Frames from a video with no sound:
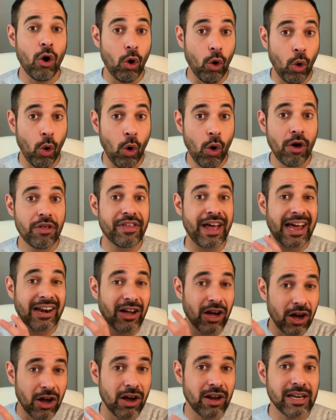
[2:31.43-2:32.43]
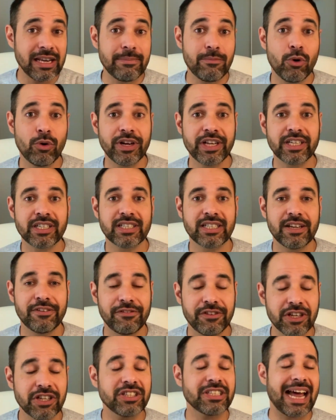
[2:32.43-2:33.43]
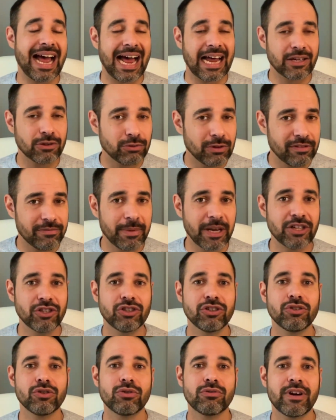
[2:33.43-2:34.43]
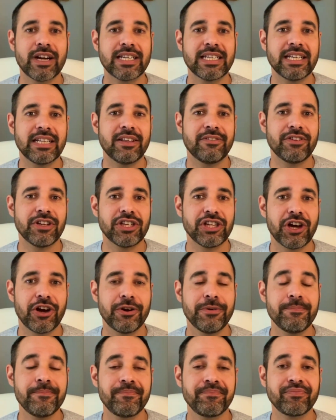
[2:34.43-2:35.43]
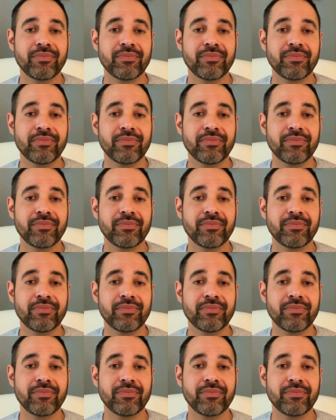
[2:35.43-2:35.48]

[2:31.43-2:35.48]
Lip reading: or that early morning stiffness, as we've mentioned already in the video.